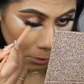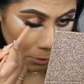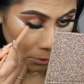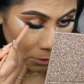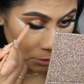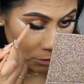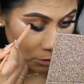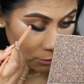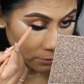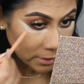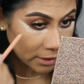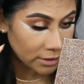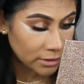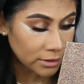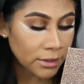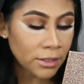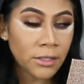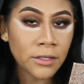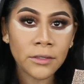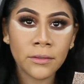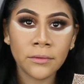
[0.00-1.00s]
Just so my
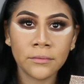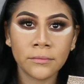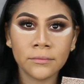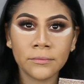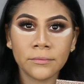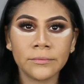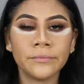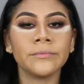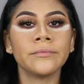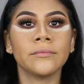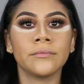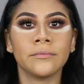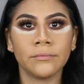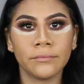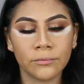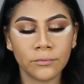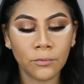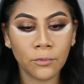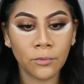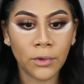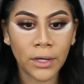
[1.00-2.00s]
skin like
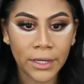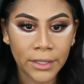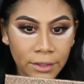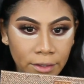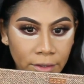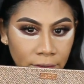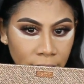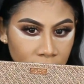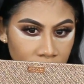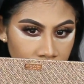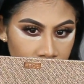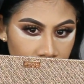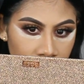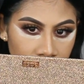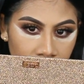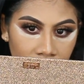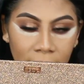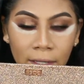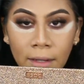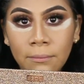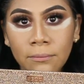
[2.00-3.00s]
whiter,
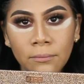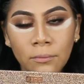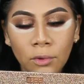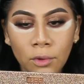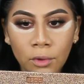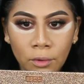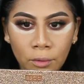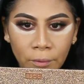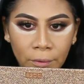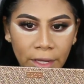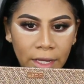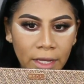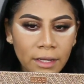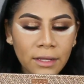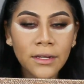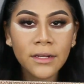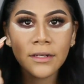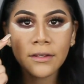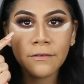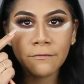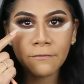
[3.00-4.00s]
like I'm more awake,
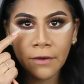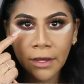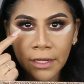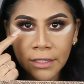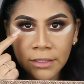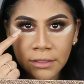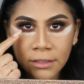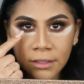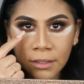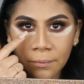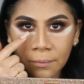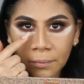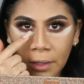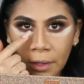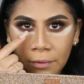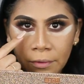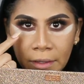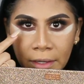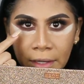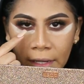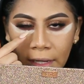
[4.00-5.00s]
and it defines the
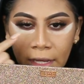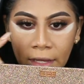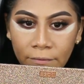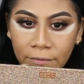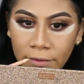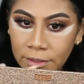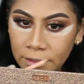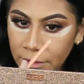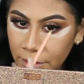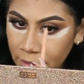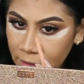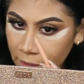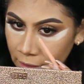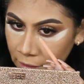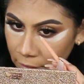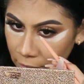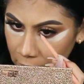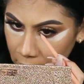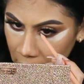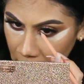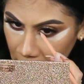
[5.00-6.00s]
brown that I have
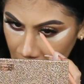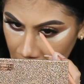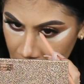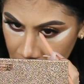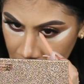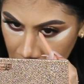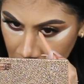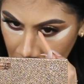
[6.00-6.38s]
underneath on the lash